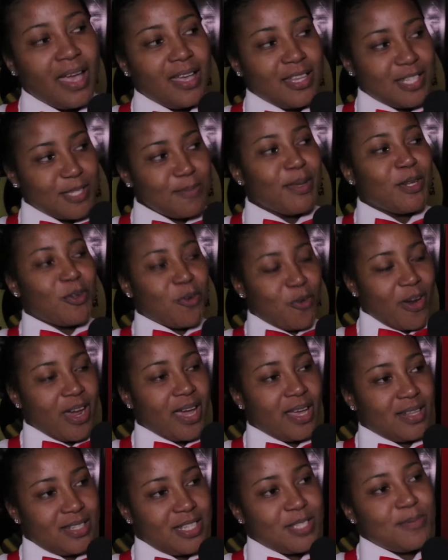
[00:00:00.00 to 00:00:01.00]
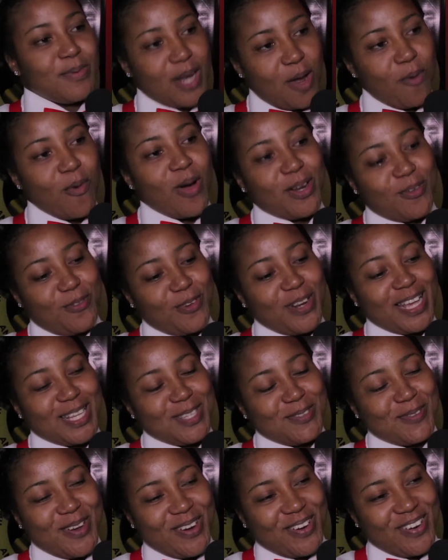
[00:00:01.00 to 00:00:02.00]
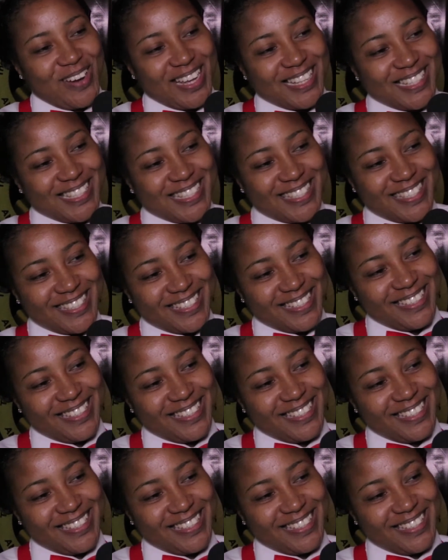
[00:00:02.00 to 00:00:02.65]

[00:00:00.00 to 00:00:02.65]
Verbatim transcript: It's been great. It's been a wonderful experience.